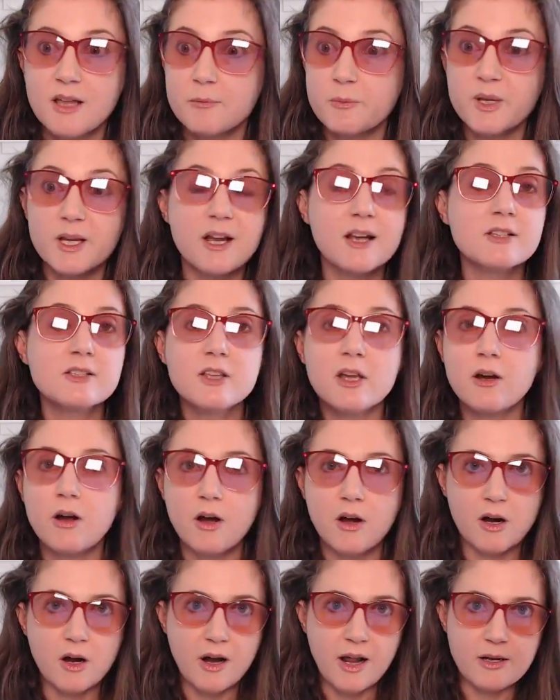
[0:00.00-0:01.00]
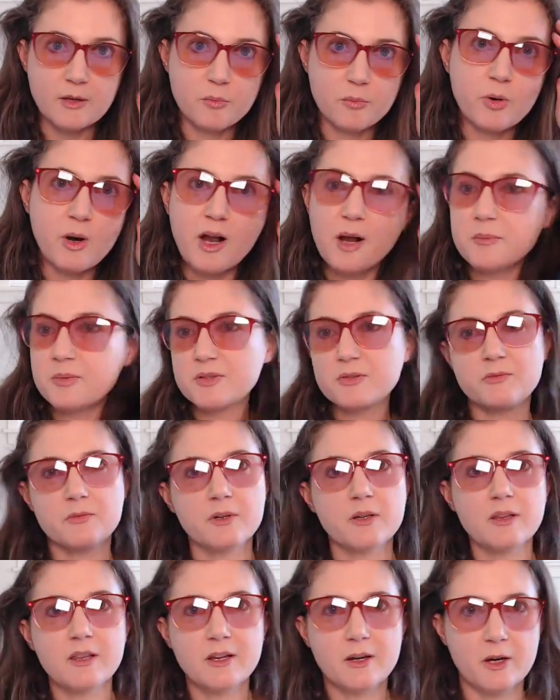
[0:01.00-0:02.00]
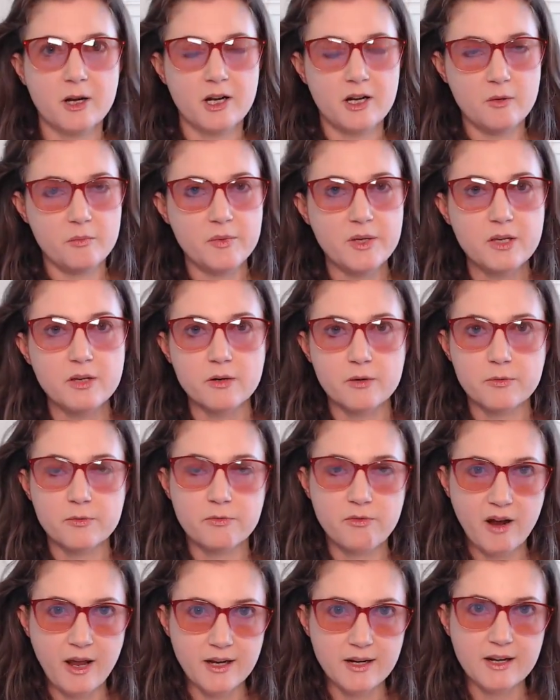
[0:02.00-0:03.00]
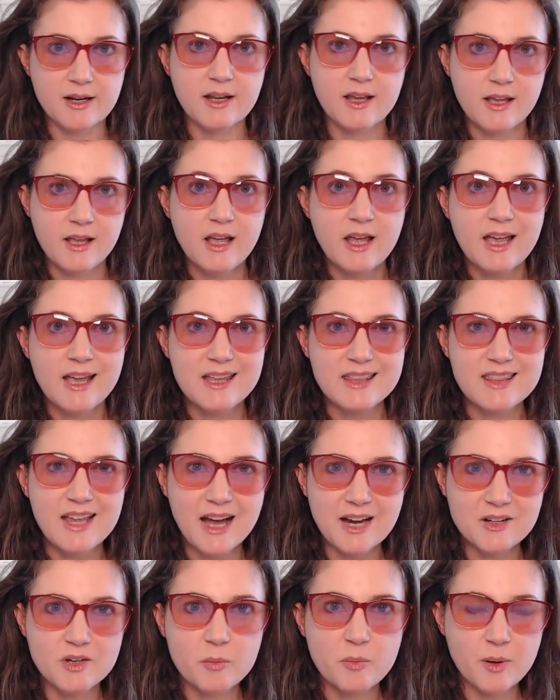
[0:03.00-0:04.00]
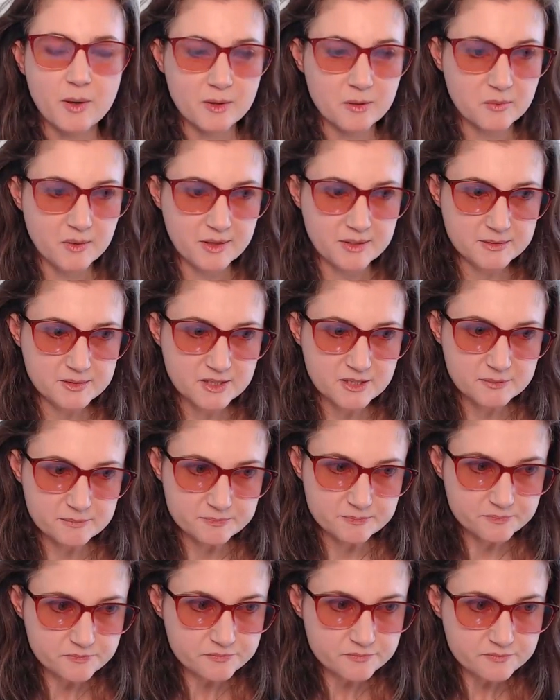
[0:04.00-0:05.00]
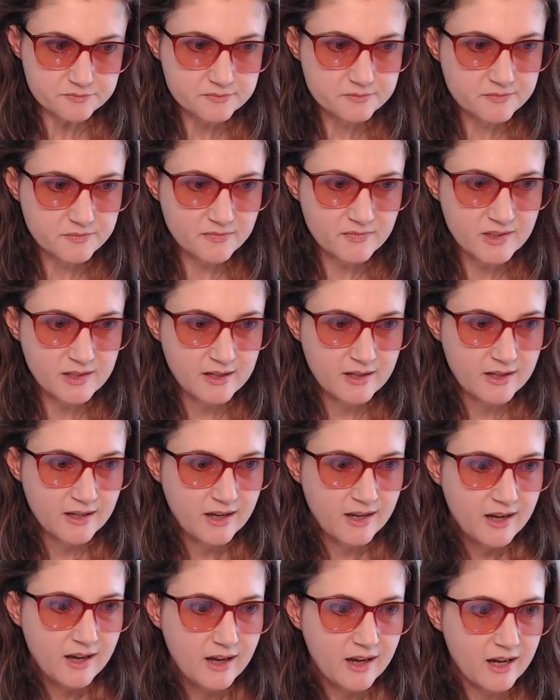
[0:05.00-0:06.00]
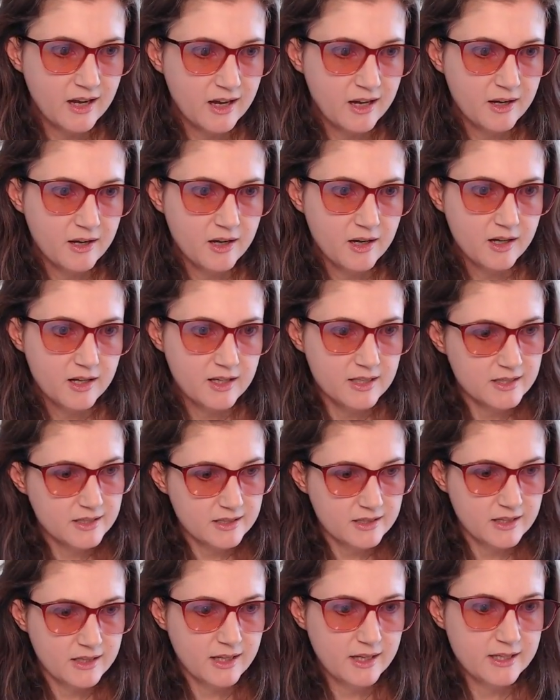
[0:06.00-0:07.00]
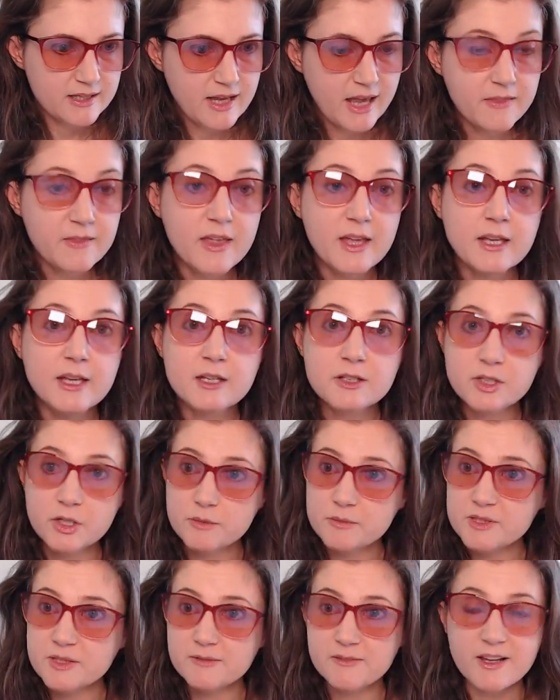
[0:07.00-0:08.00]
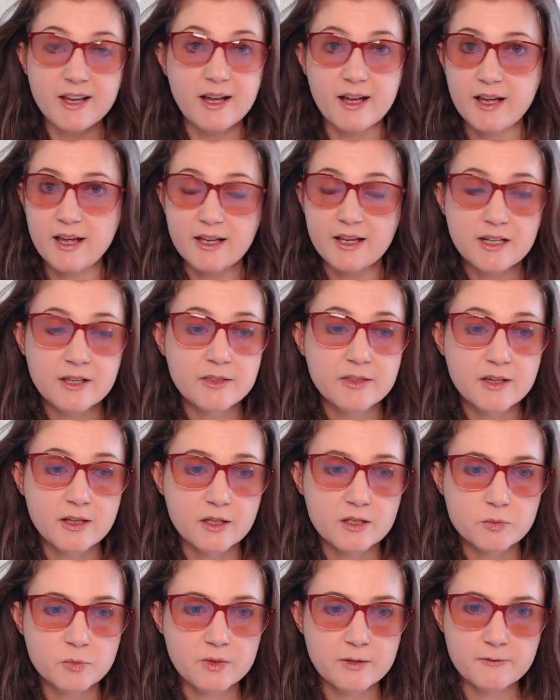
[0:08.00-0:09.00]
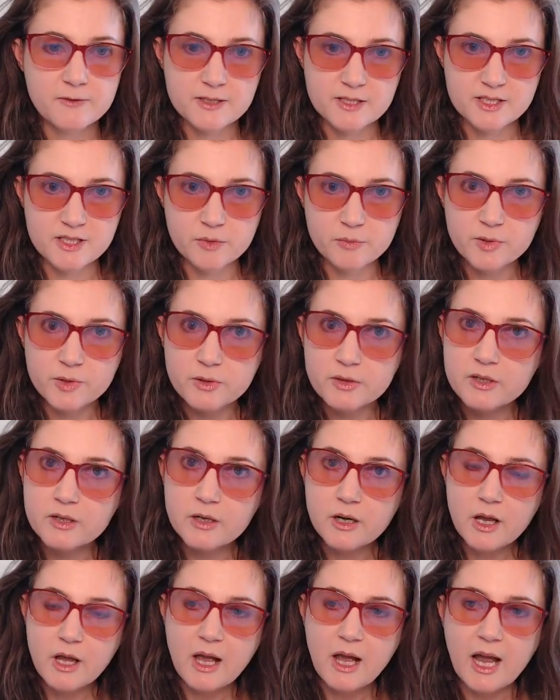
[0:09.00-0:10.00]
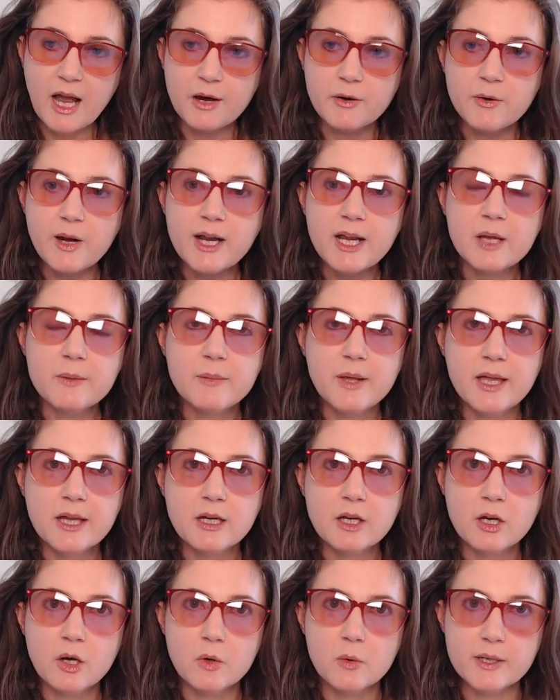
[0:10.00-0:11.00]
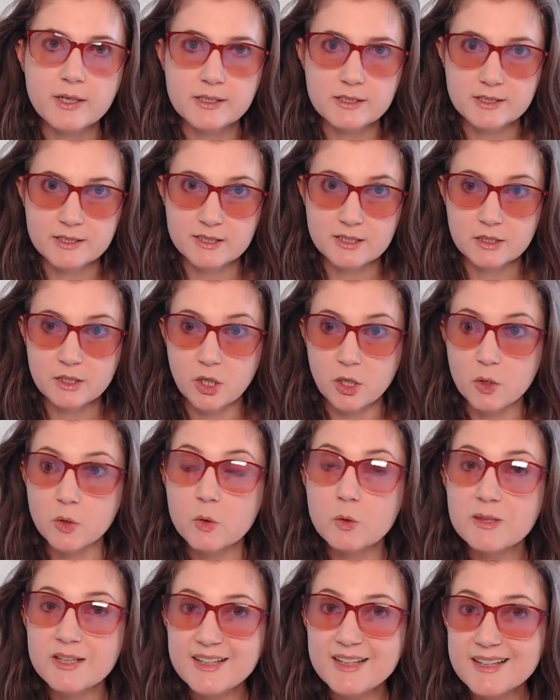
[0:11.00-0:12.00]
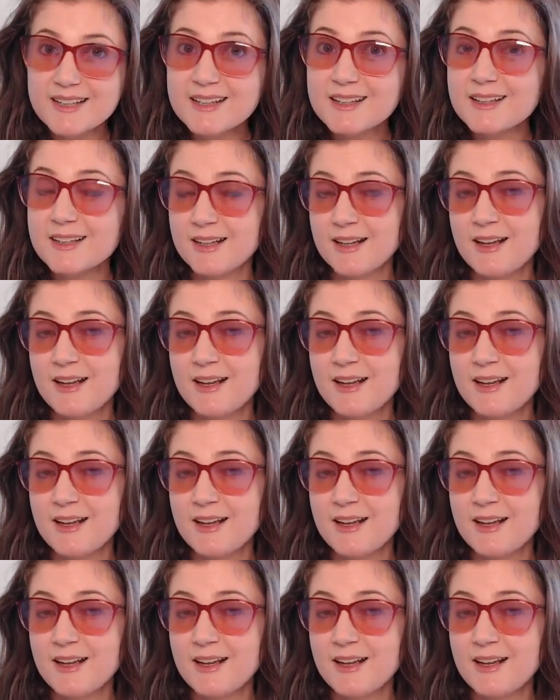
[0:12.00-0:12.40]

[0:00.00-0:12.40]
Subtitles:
because there are, and props really are going to be your friend in that department. And then in terms of anything else with vestibular, I recommend going slowly,